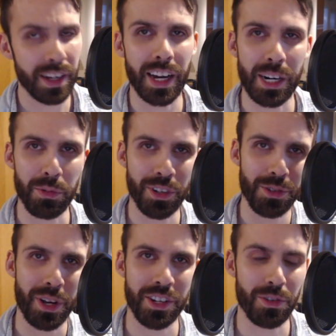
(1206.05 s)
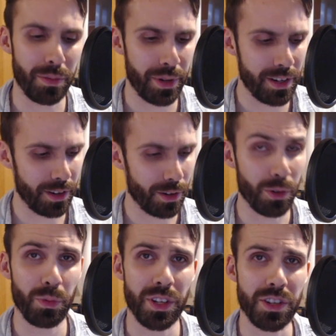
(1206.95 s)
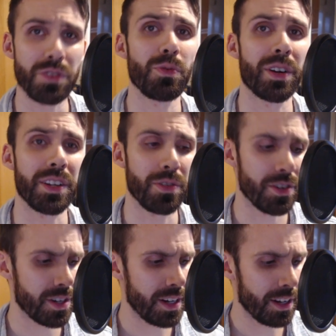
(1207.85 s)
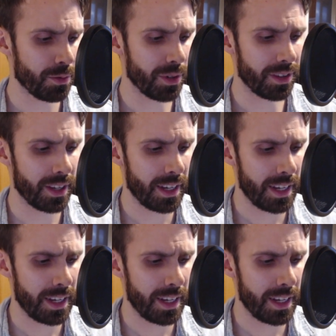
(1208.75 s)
and I wanted to ask your opinion on which one I should start with.